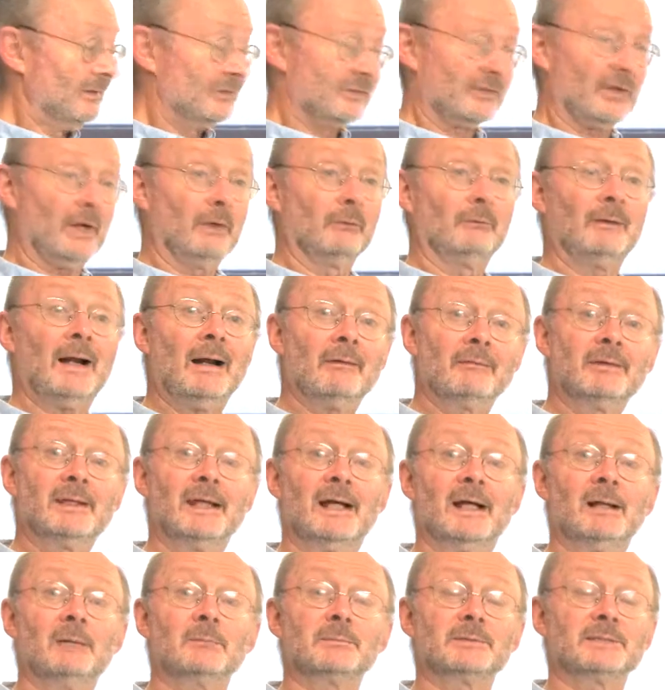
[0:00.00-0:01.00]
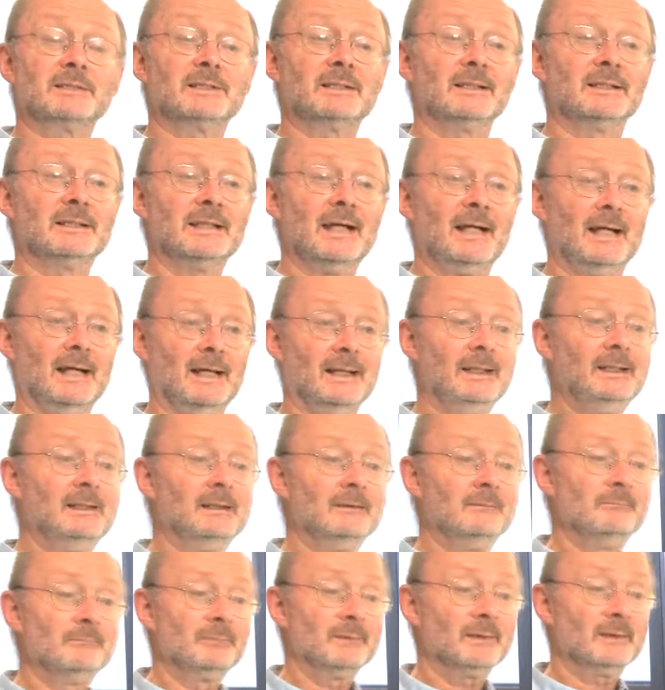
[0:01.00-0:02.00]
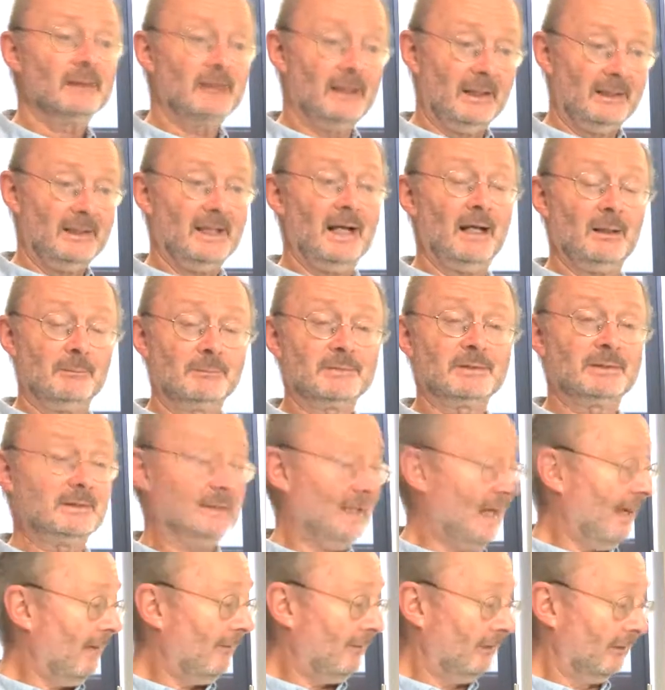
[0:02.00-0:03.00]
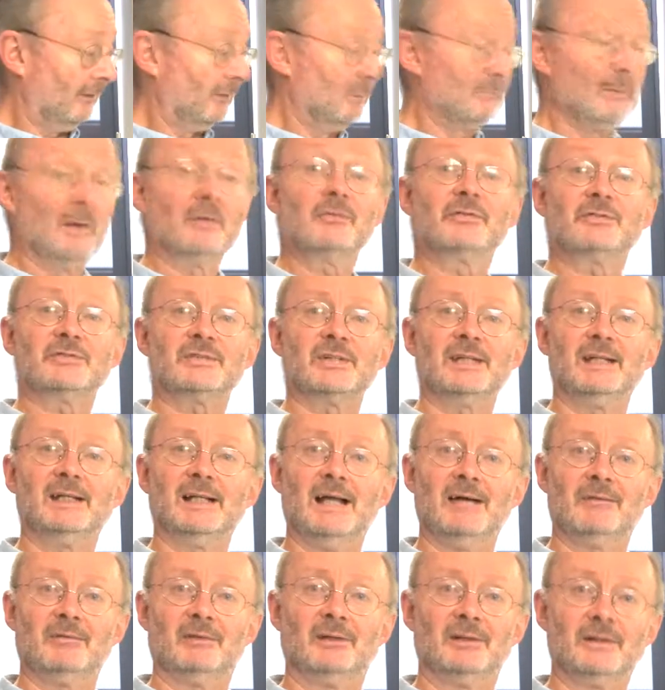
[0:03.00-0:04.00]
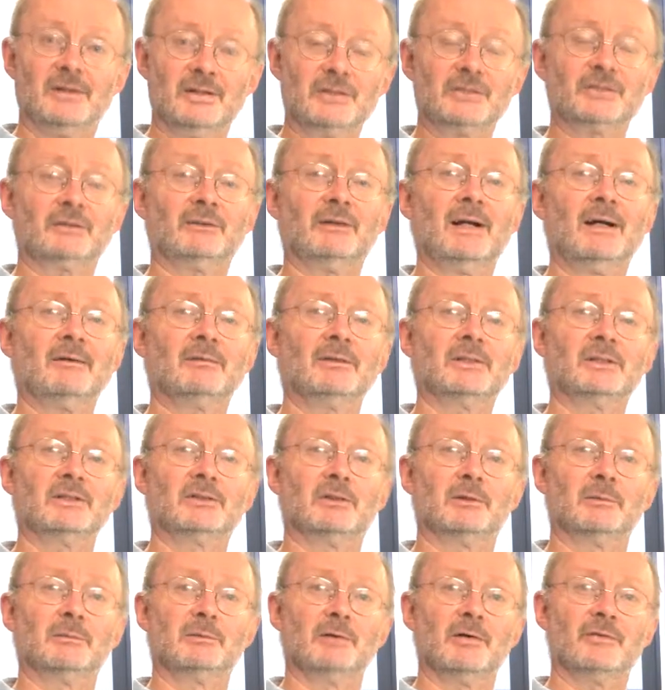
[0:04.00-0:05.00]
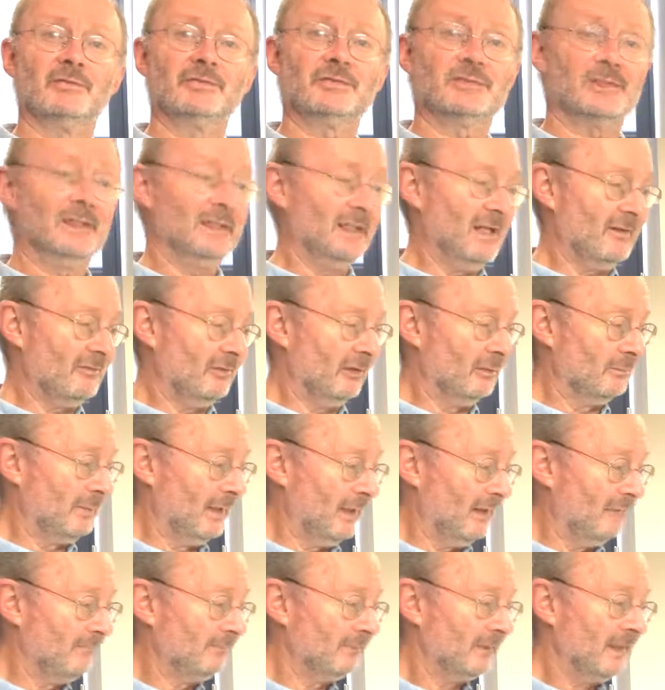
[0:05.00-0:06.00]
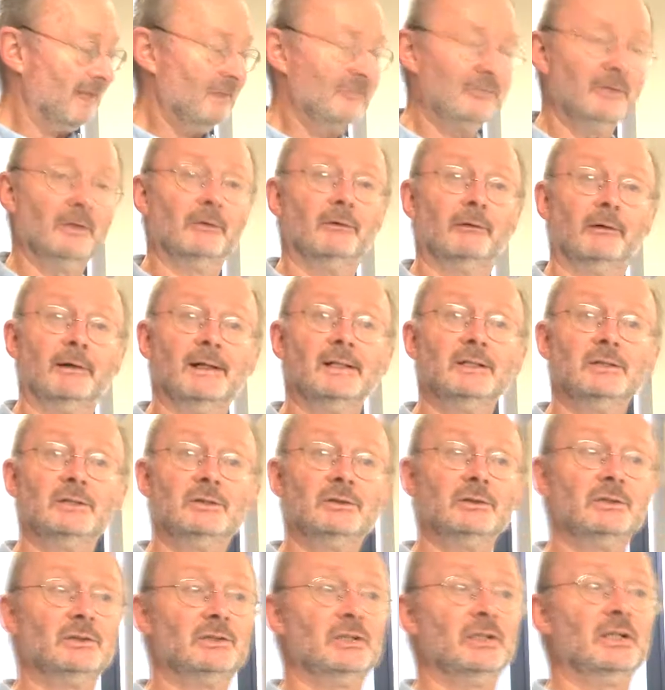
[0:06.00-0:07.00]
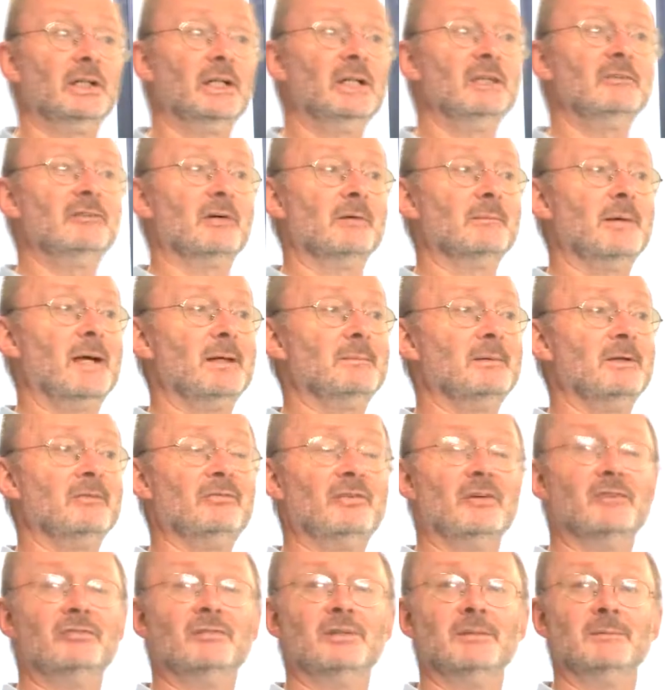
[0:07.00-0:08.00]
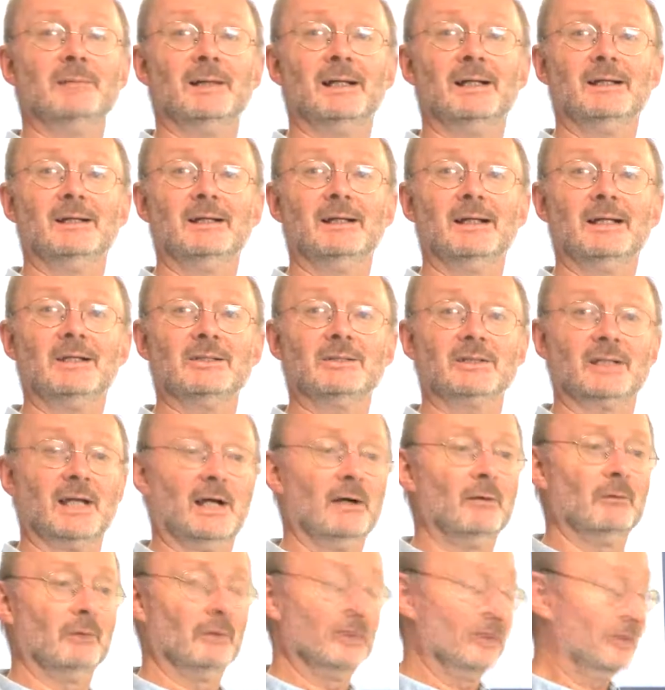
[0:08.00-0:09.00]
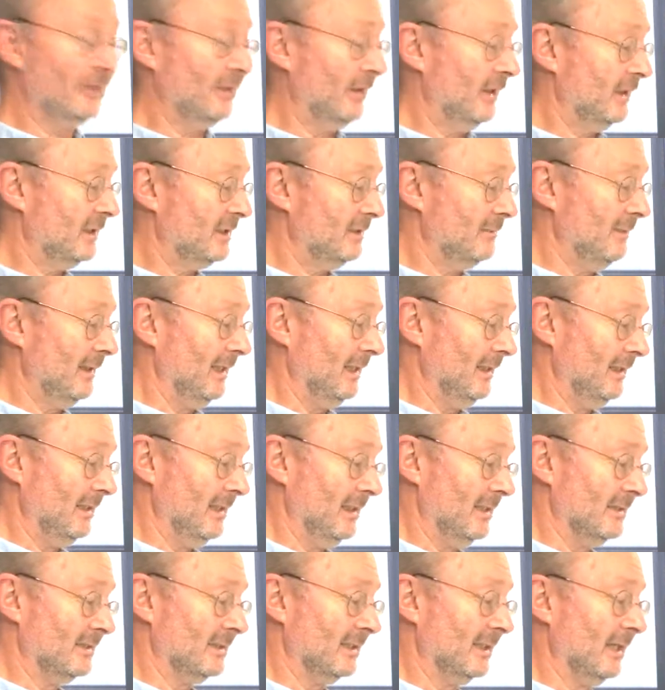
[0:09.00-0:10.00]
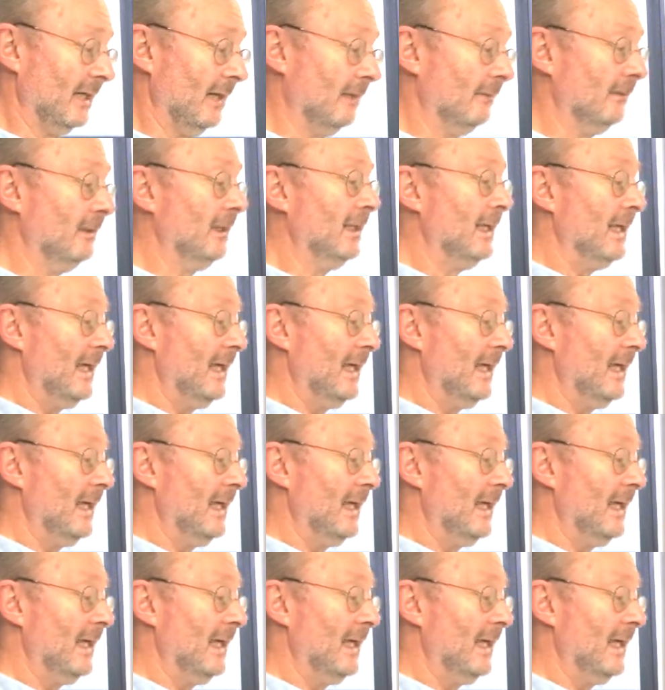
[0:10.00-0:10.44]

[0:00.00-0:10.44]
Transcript: So round the Alps today, the Alps now are above sea level and the surroundings are above sea level, but if you were in Geneva maybe 50 million years ago or 30 million years ago,